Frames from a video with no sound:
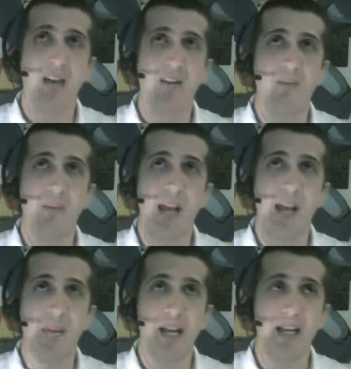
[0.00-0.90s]
that
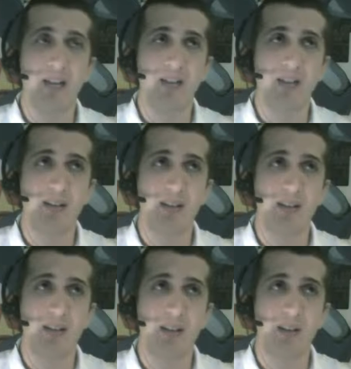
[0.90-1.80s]
makes
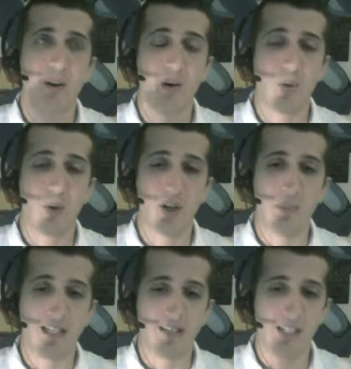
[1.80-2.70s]
the whole world
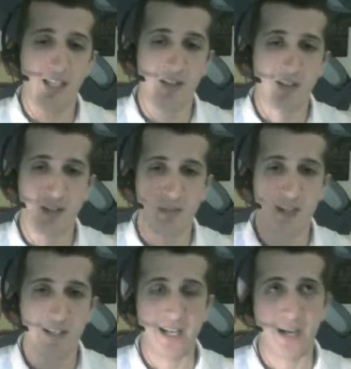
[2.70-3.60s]
basically turn upside
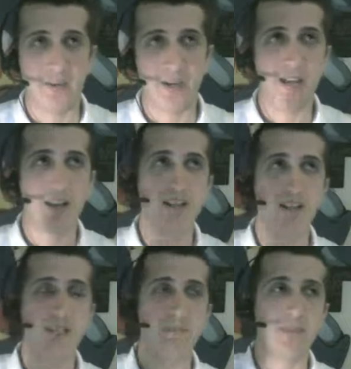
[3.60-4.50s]
down.
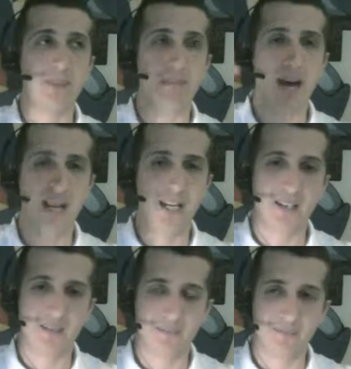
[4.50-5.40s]
Demonic
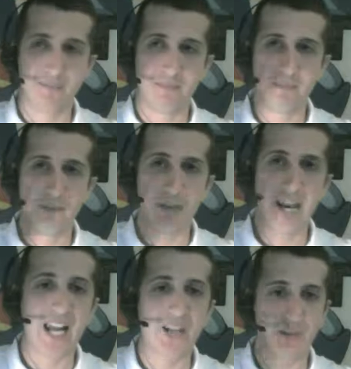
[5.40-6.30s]

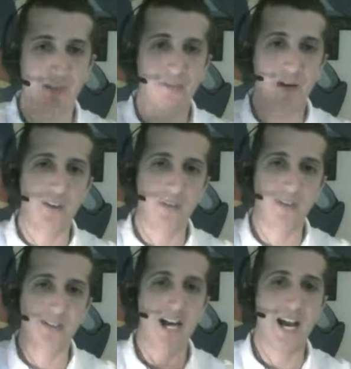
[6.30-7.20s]
angels are falling from the
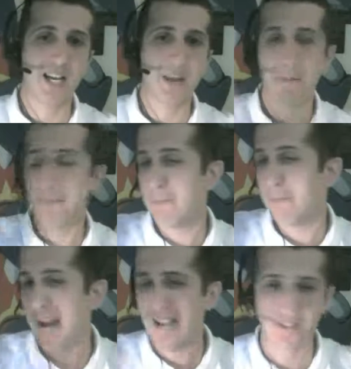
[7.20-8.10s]
sky,
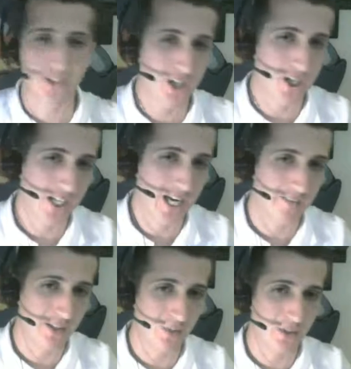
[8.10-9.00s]
massacring
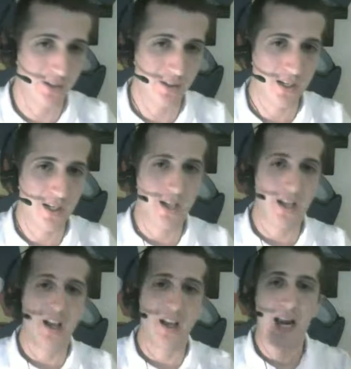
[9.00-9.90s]
everyone.
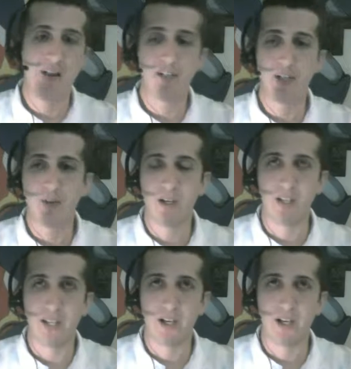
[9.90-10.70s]
Everyone, like all